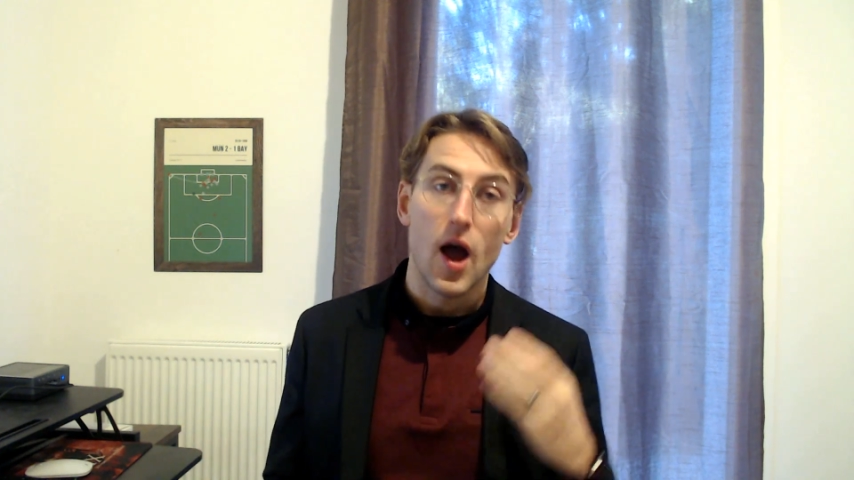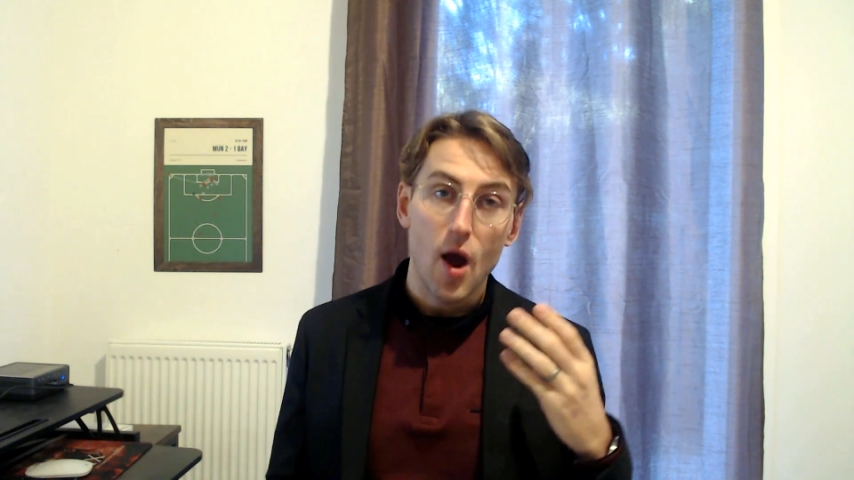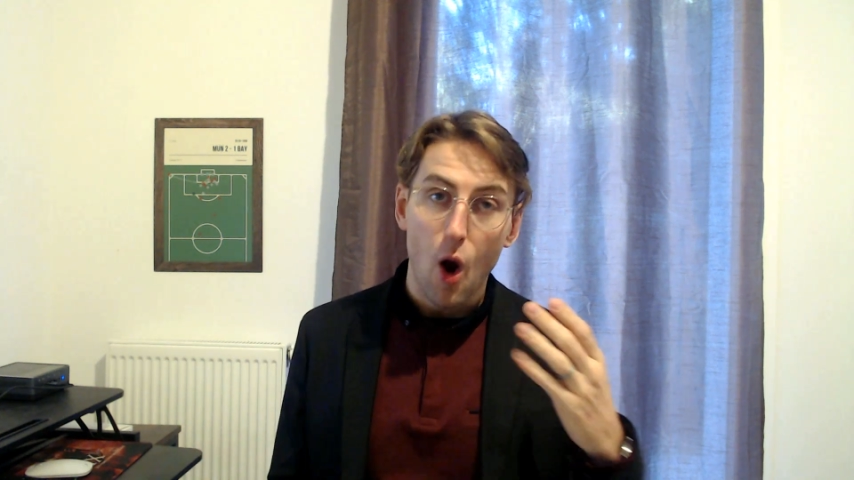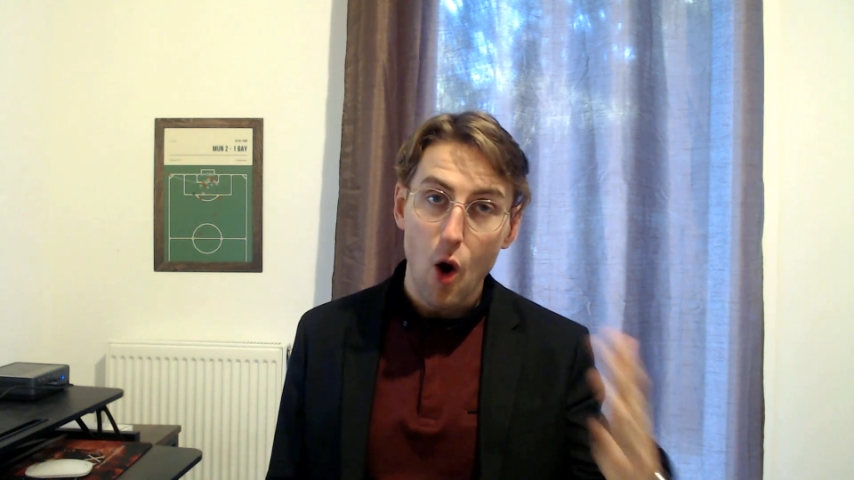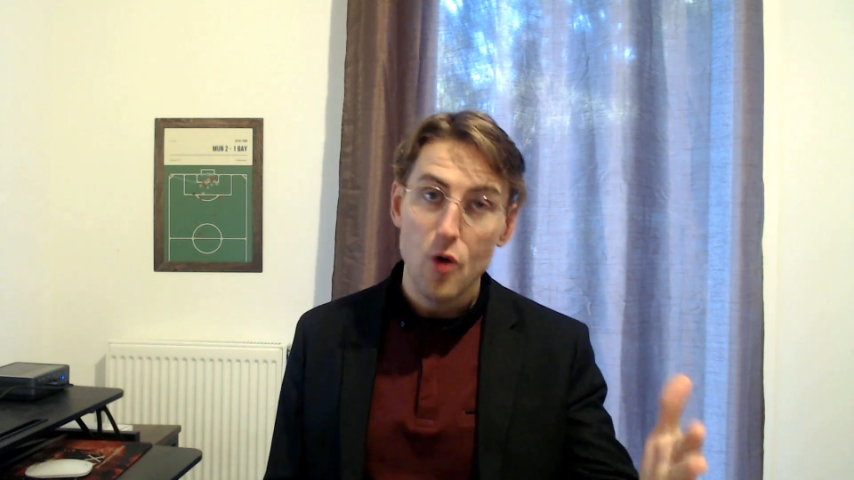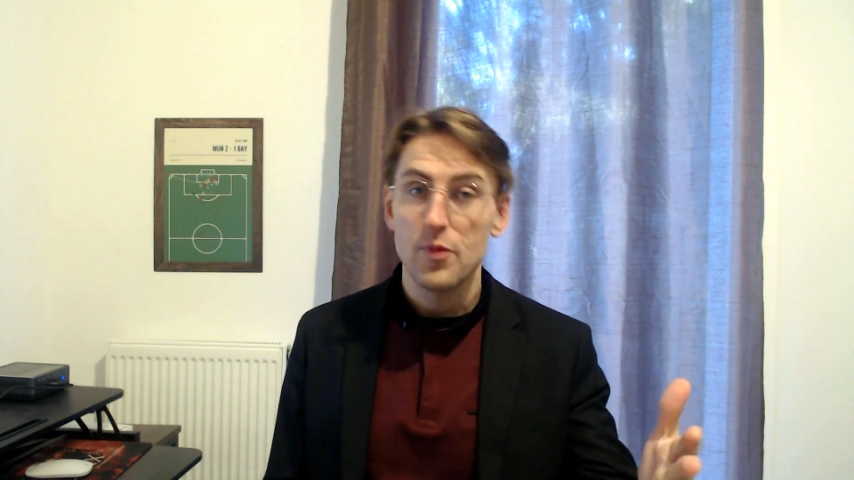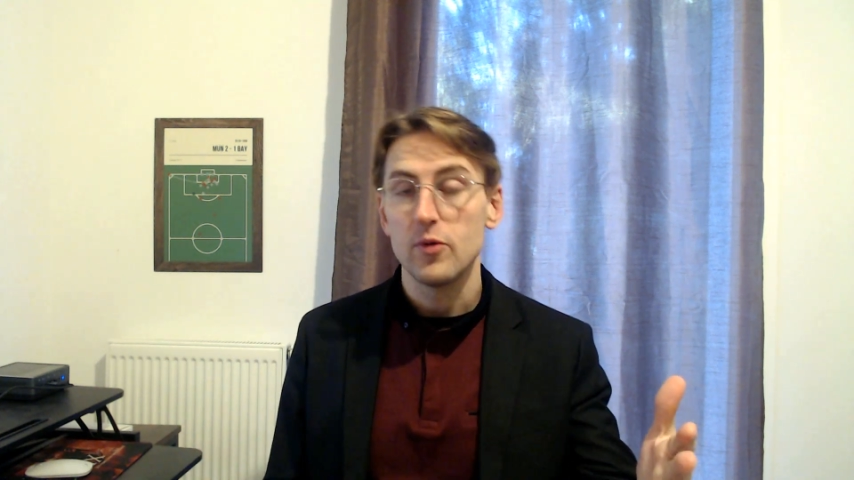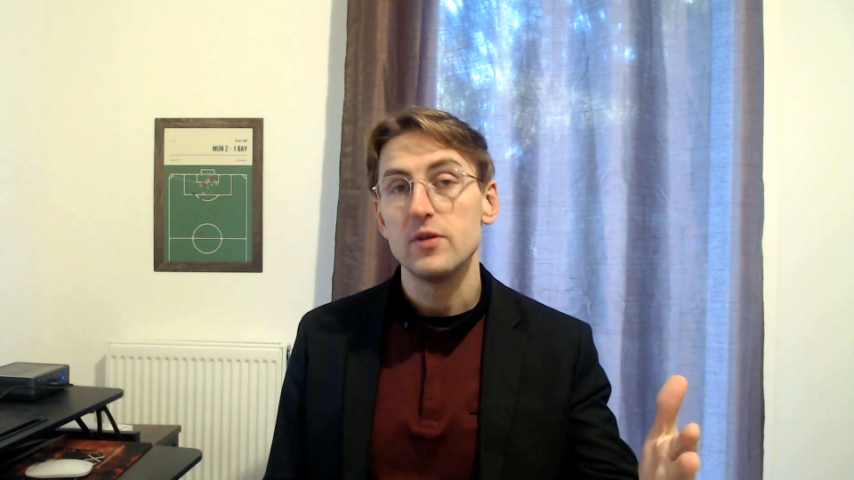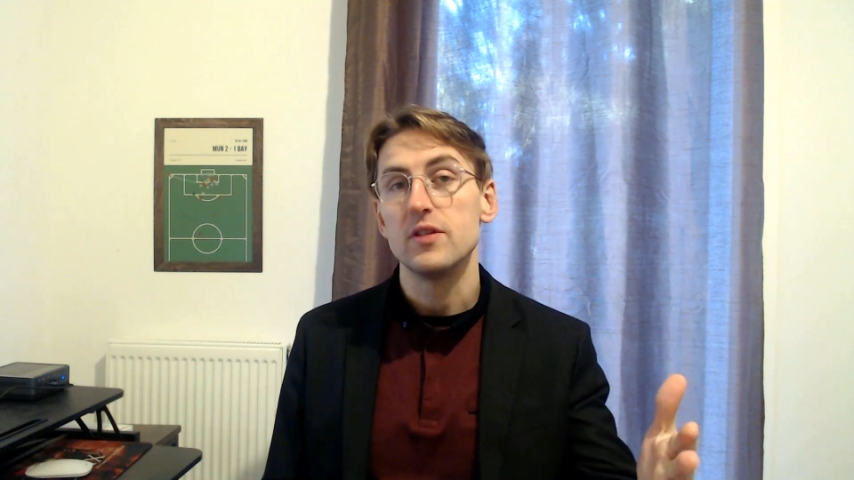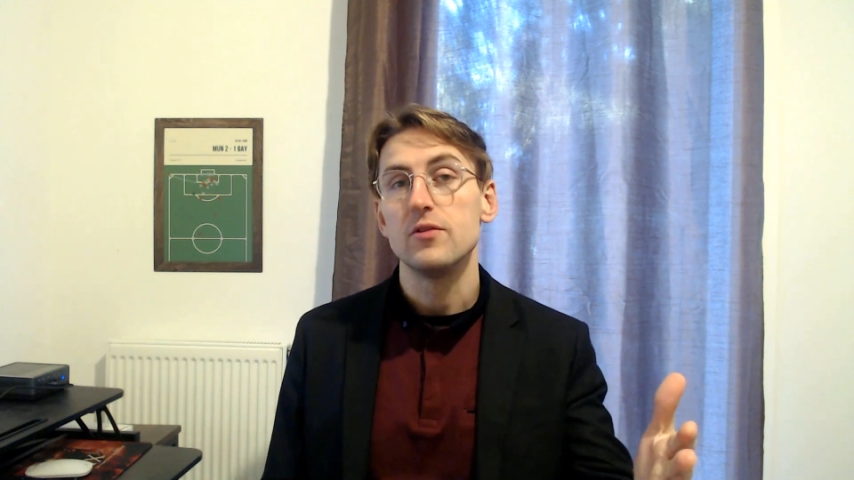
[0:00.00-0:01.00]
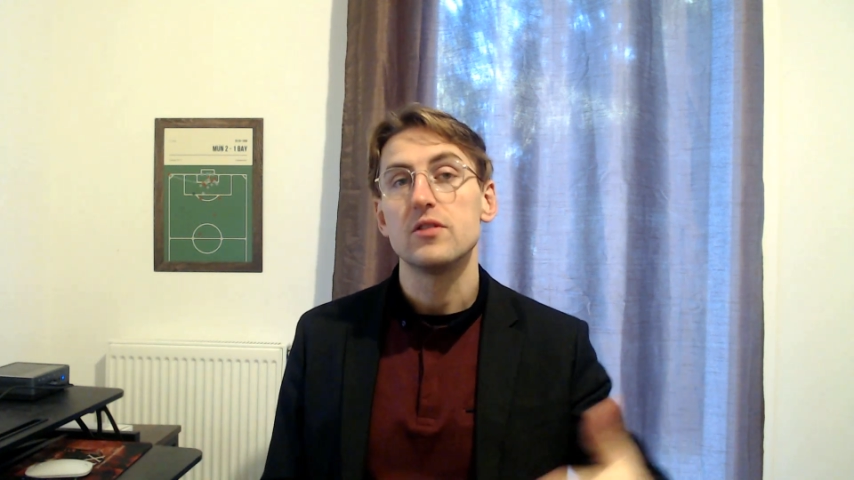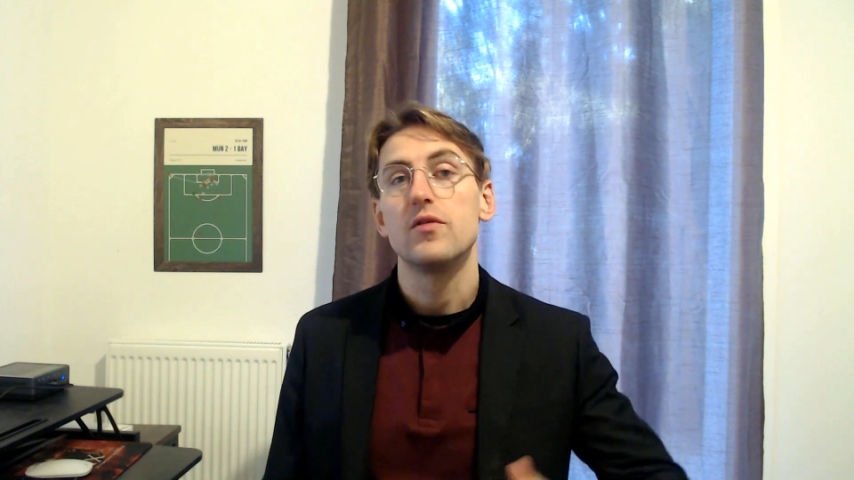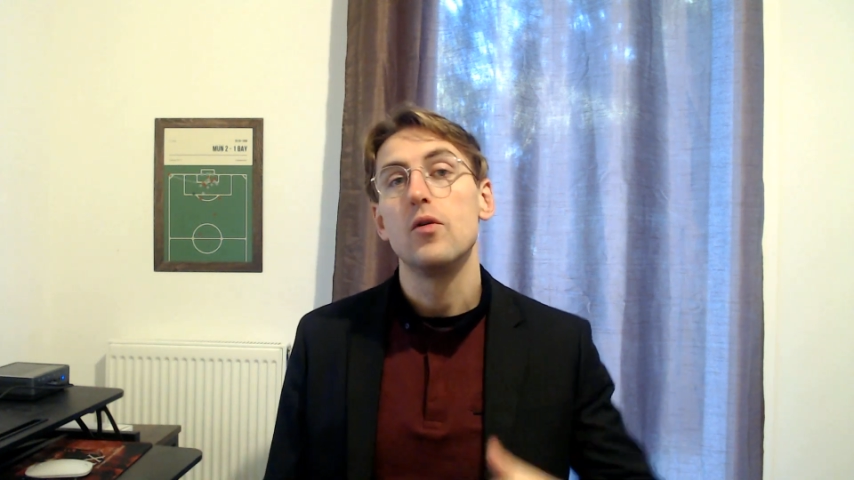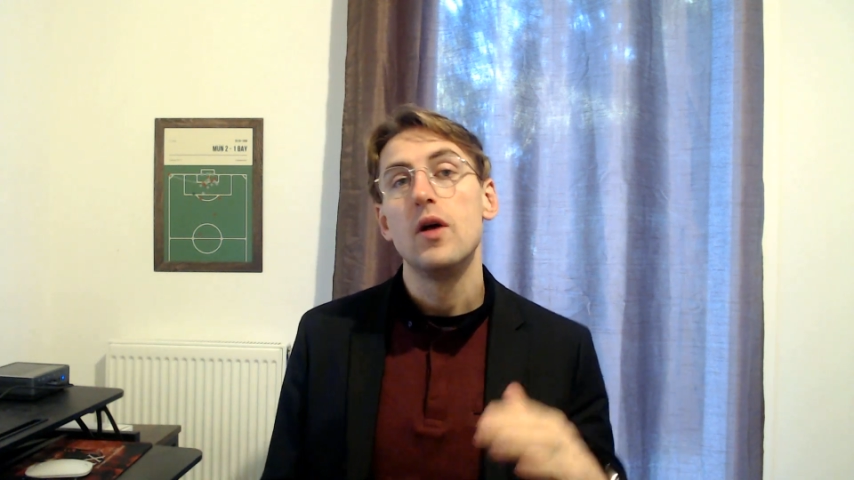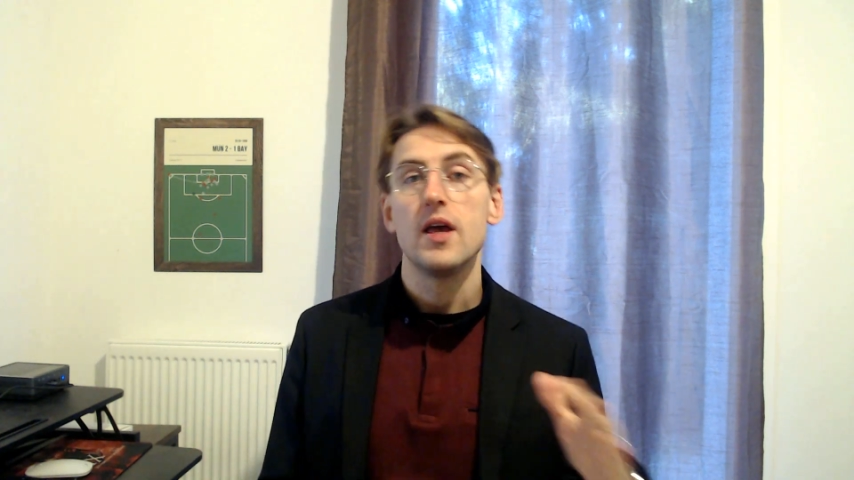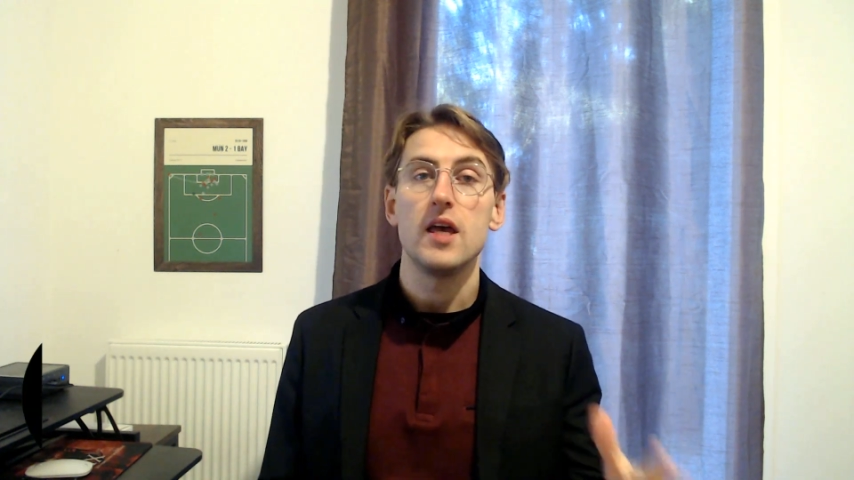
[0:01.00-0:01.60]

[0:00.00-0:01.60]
hope it was useful.